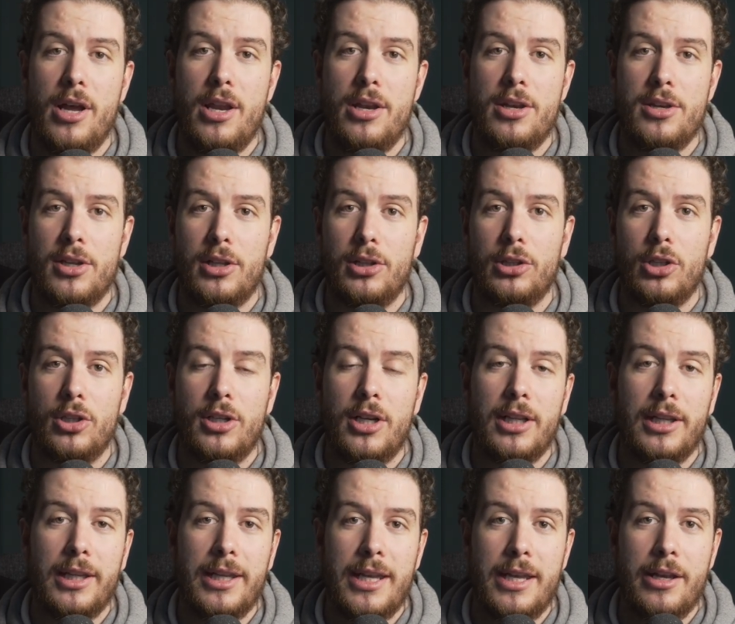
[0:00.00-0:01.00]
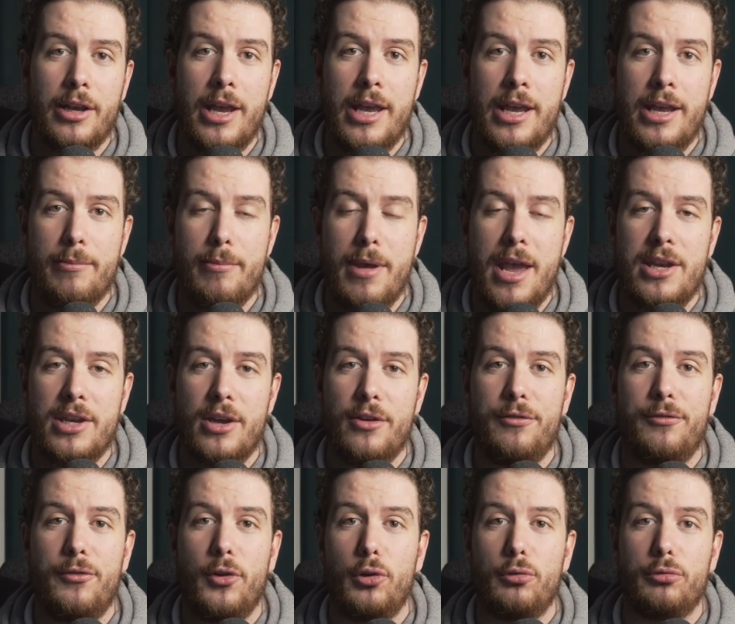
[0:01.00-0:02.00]
and luckily he made a
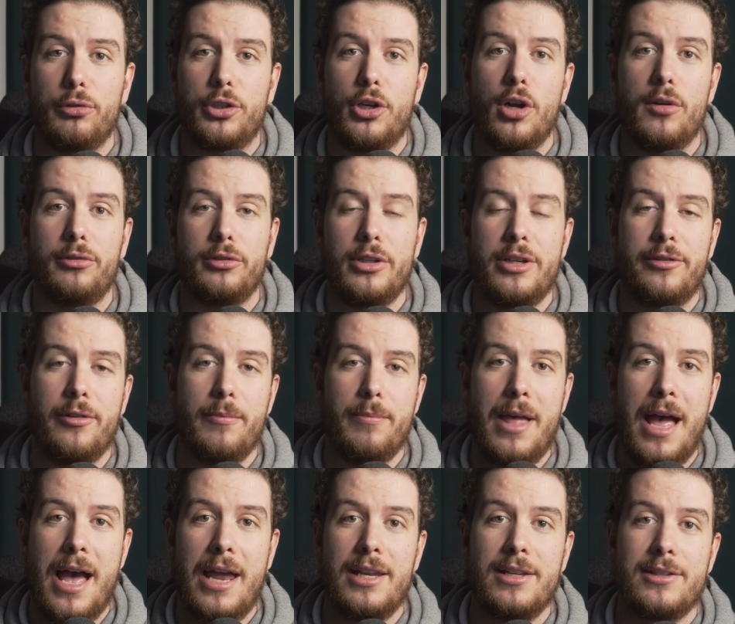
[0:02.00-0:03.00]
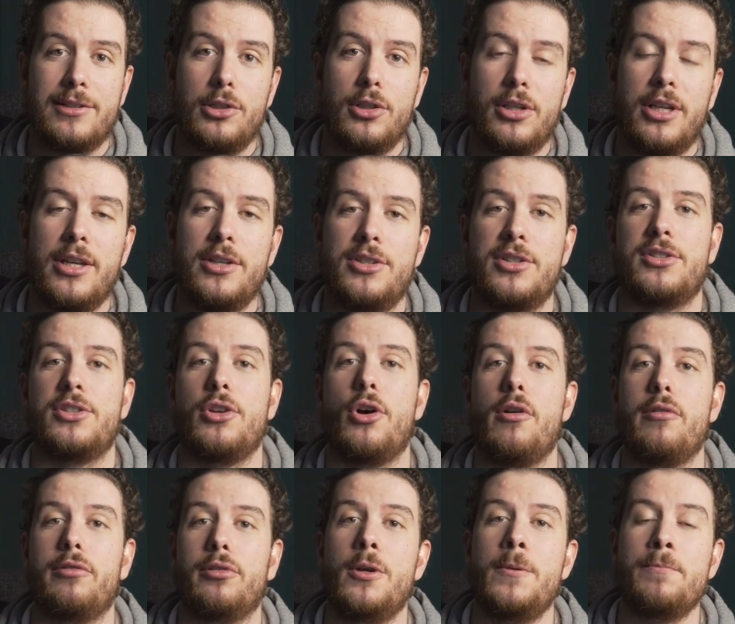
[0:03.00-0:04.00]
full recovery from that and is looking to
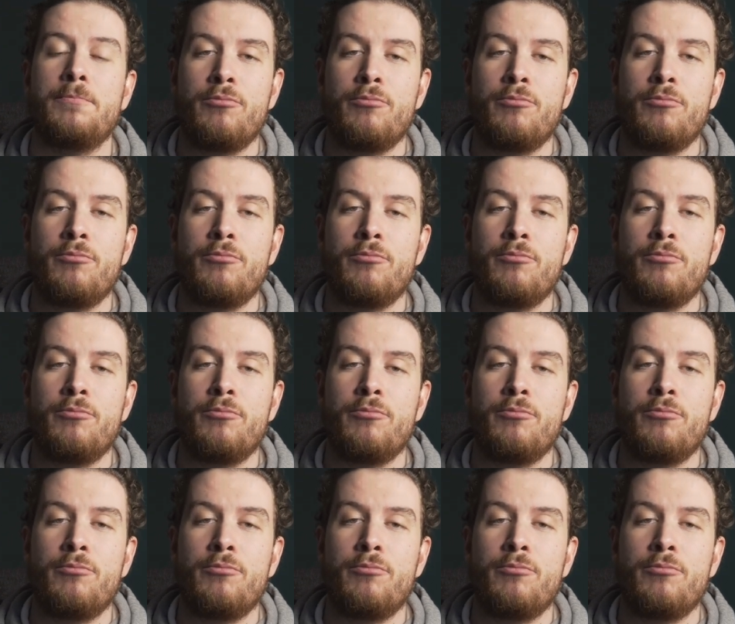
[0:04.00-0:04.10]
sort of